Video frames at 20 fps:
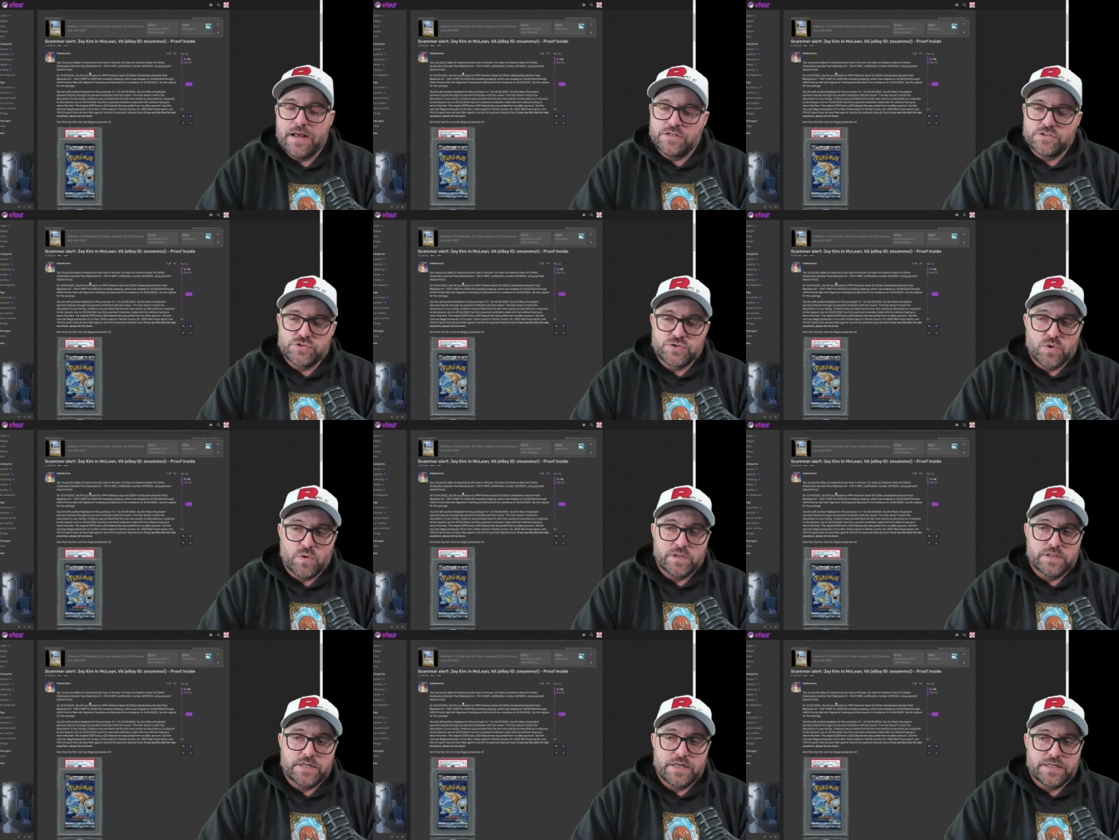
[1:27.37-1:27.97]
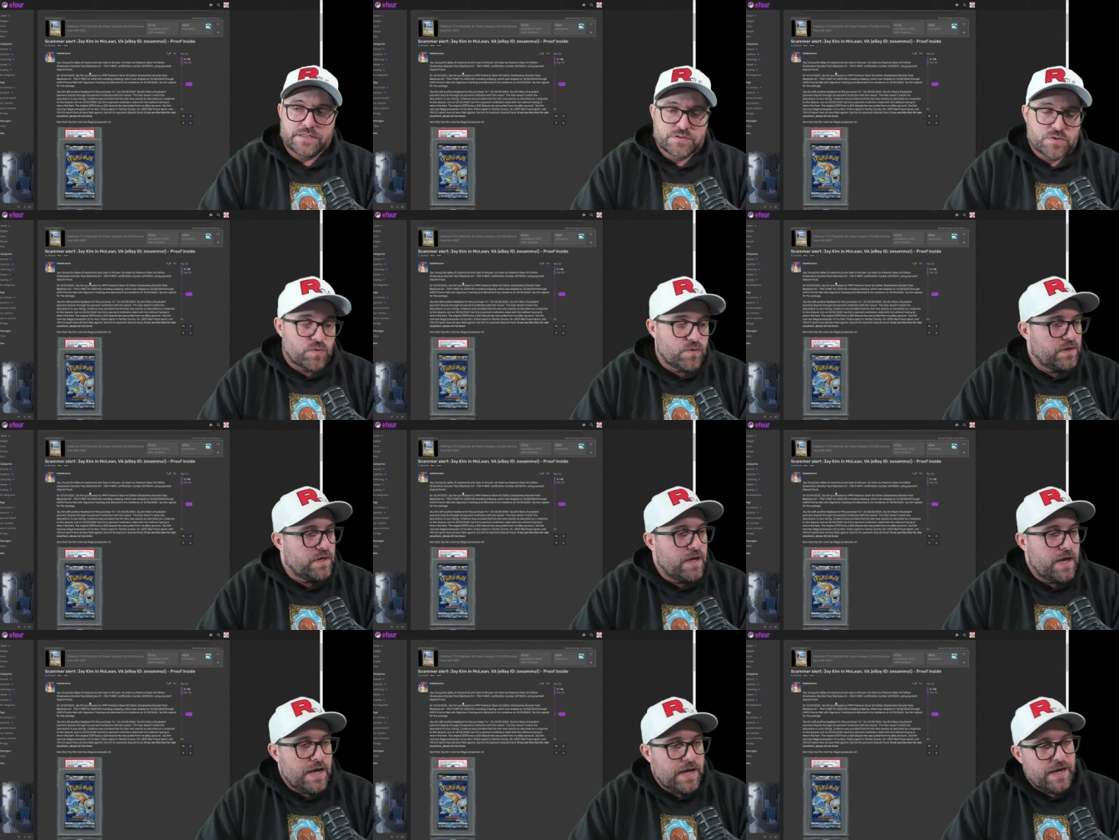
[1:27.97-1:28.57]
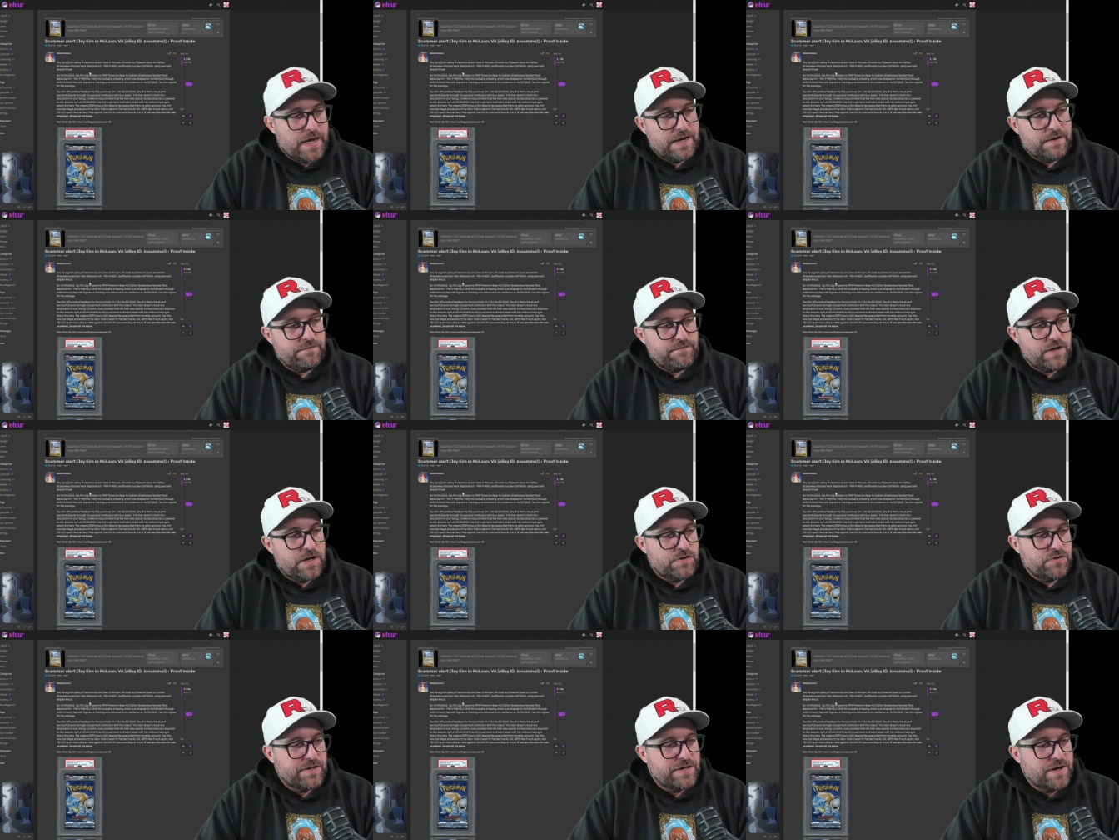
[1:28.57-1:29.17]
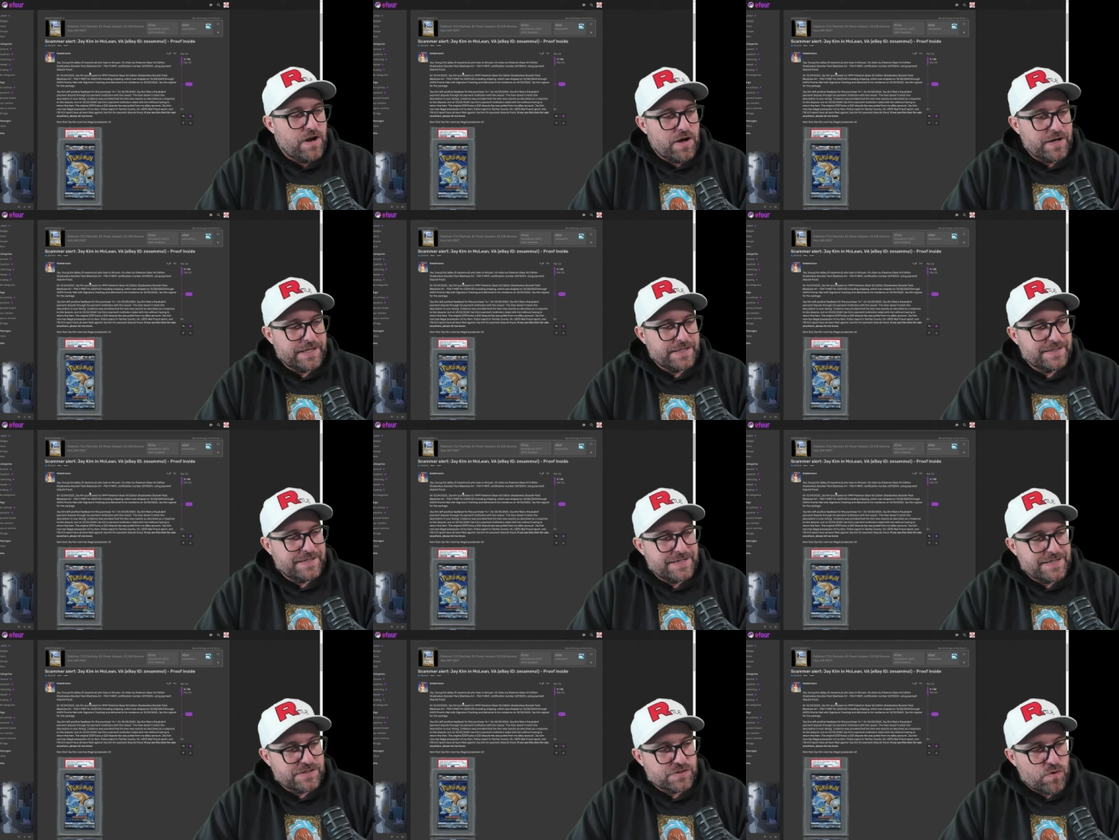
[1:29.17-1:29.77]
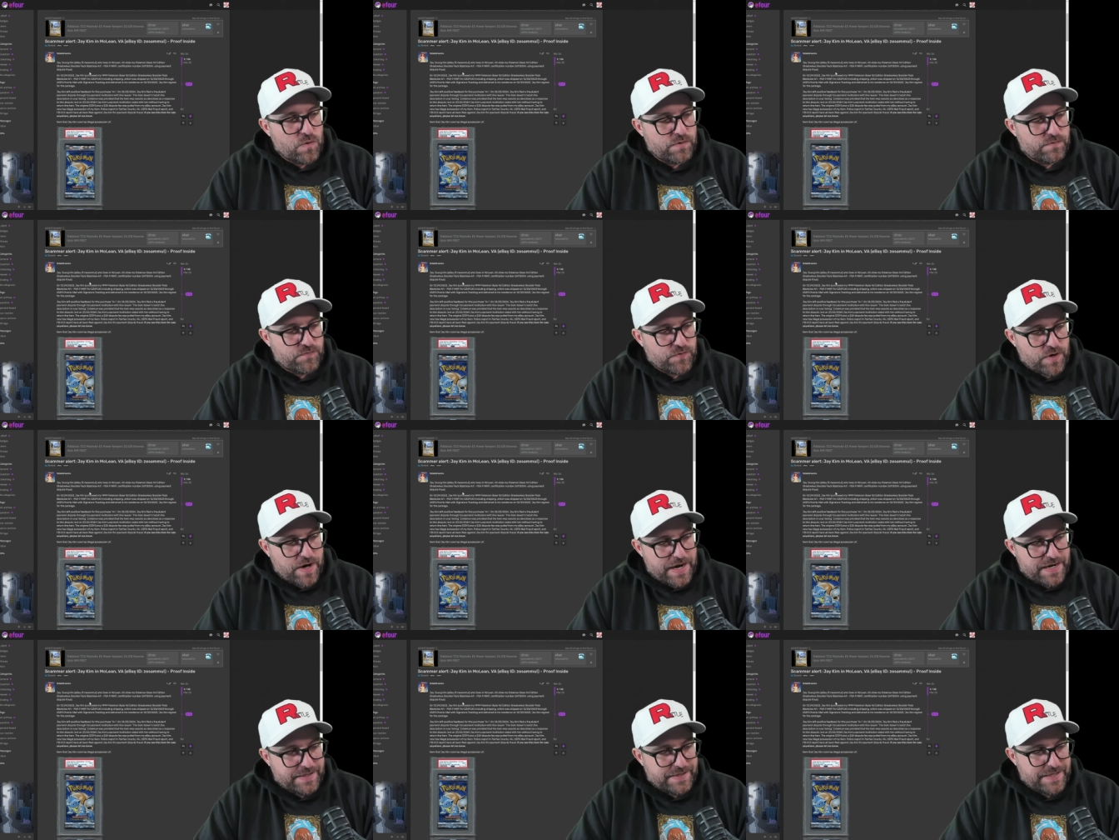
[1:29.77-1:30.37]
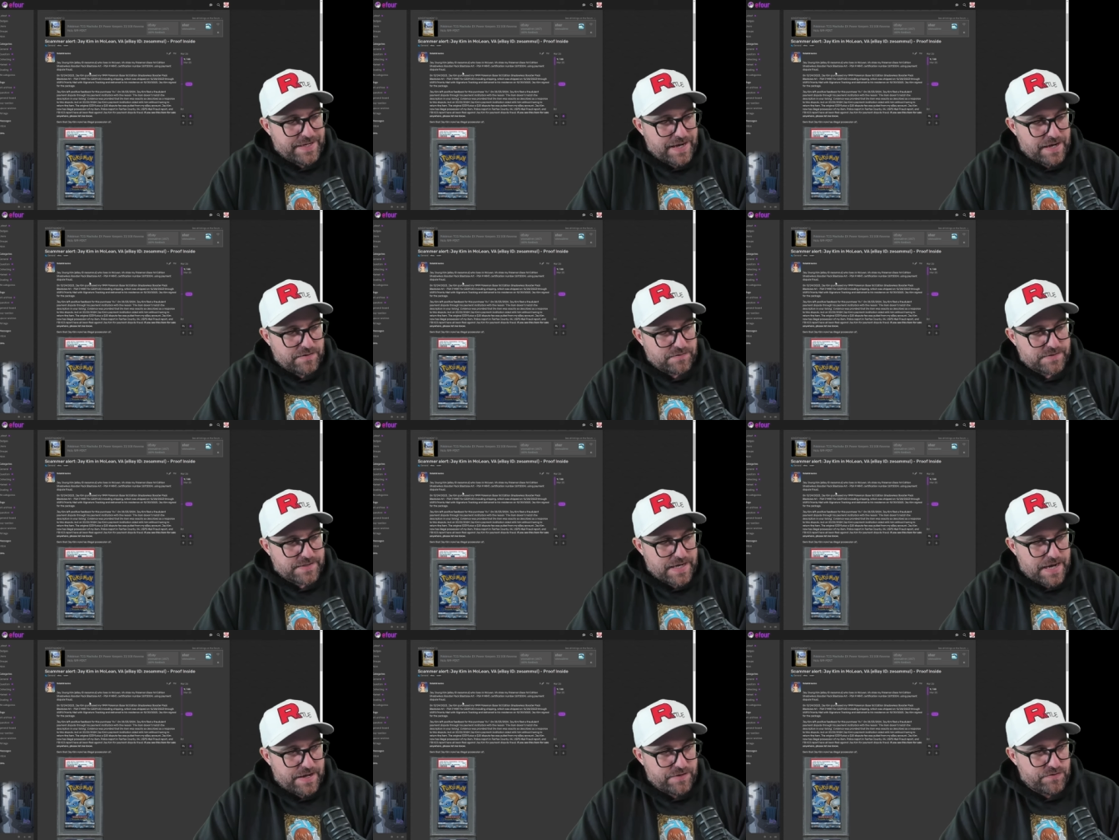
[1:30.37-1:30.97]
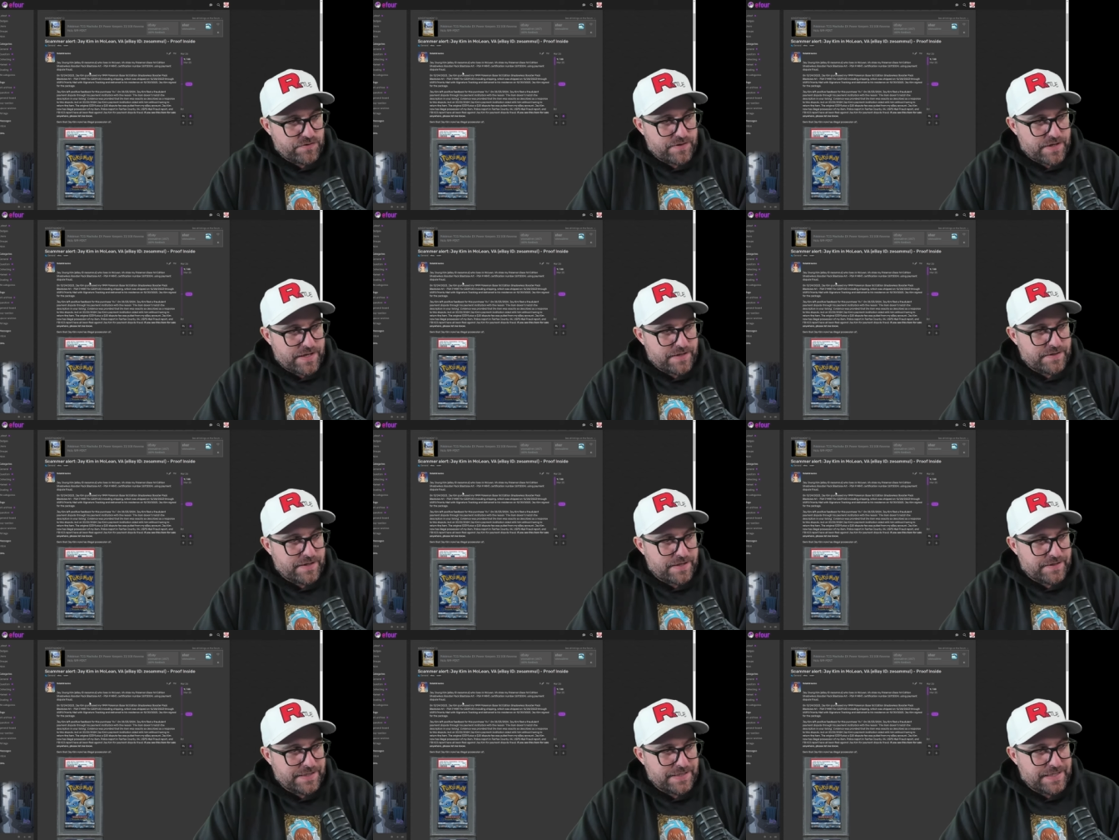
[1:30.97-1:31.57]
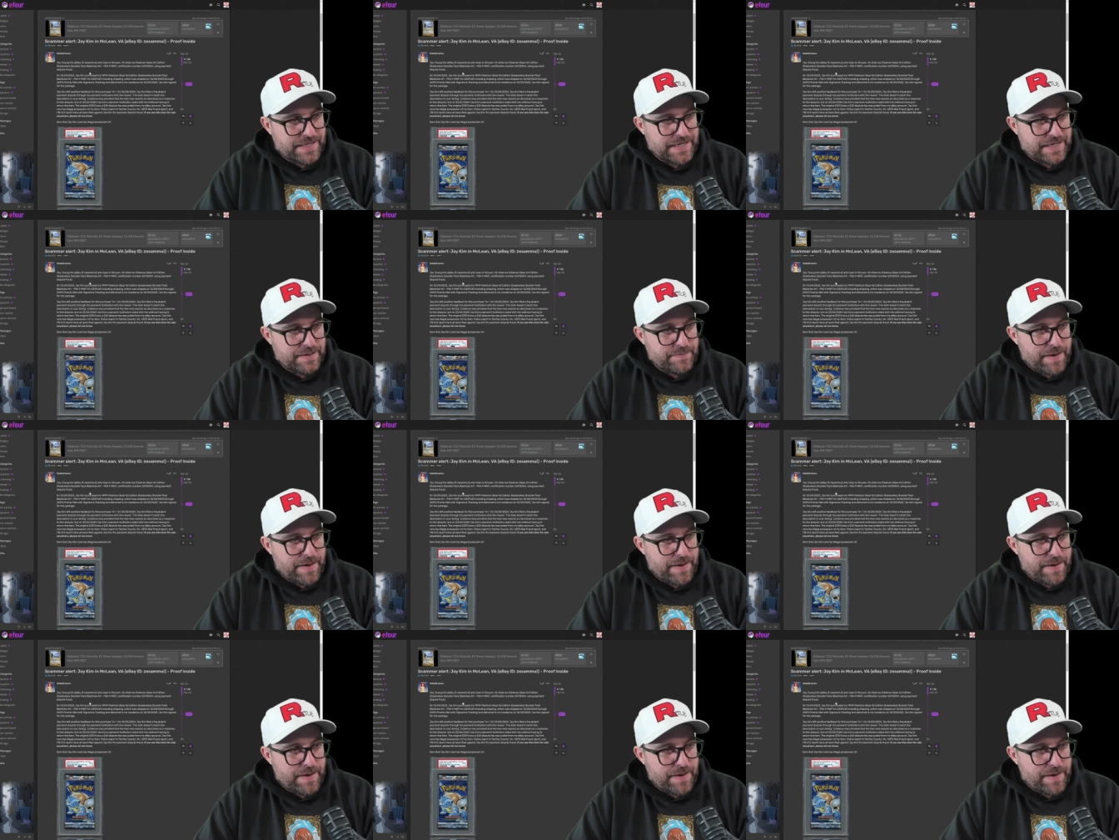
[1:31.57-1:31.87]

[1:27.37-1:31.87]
join the Discord. If you're not in the Discord for anything else other than the